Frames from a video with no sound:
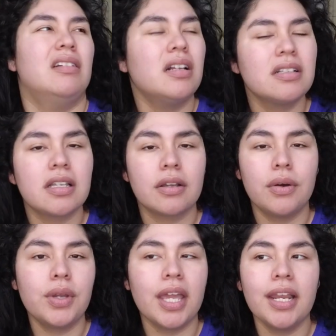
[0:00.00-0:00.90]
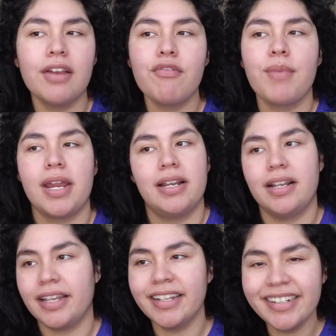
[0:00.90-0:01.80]
okay, never mind.
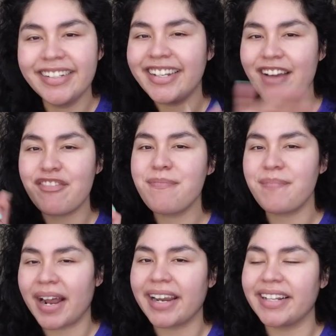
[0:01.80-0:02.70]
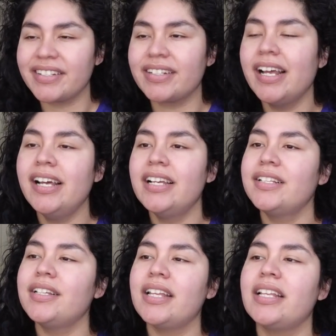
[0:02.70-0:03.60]
Like, never mind, dude.
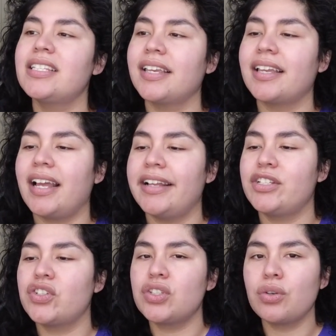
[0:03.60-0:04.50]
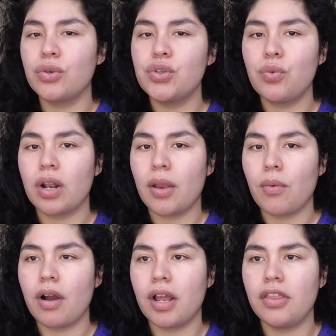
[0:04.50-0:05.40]
It's like, I just told you what I
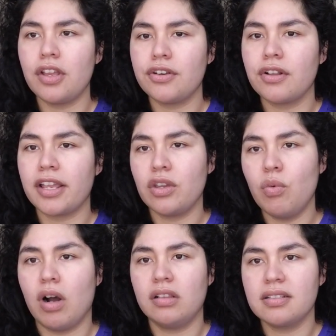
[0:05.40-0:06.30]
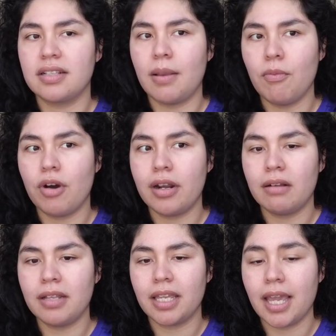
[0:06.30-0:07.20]
want, and then you're like, you want the same one?
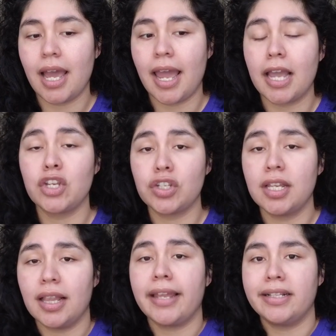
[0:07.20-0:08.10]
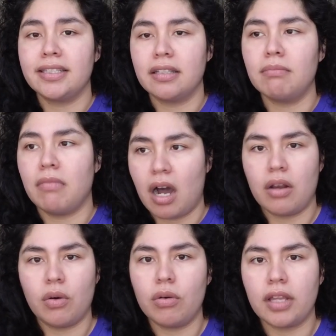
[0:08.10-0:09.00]
I'm like, yeah, I actually like the
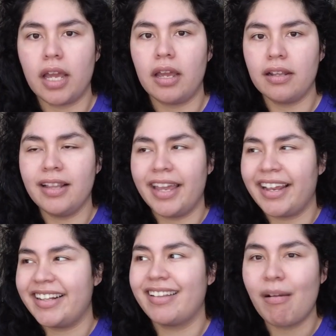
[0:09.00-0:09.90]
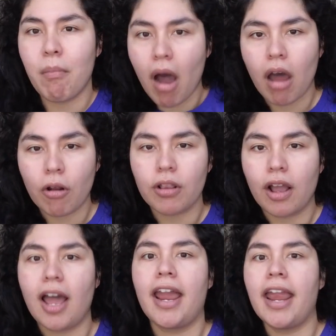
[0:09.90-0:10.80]
model that, like, the model
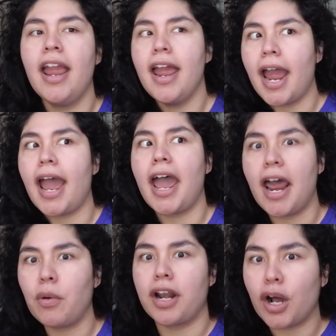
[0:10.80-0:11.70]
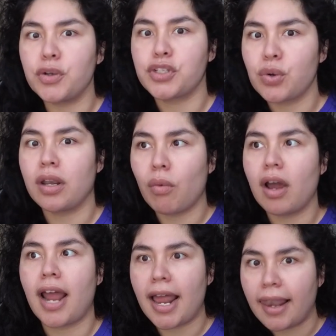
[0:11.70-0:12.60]
that I had when I was
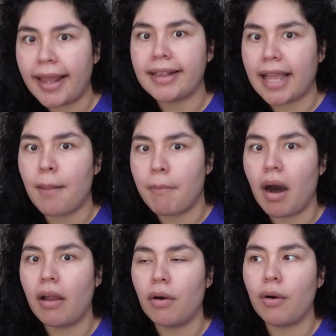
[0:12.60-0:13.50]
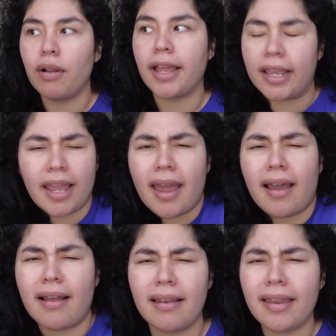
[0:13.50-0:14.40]
21. I like that model. Like,
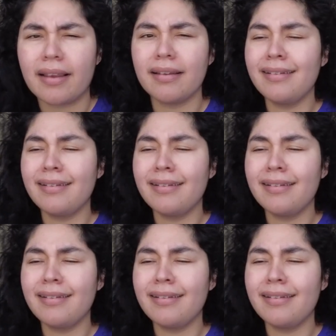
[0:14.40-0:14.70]
yeah, like,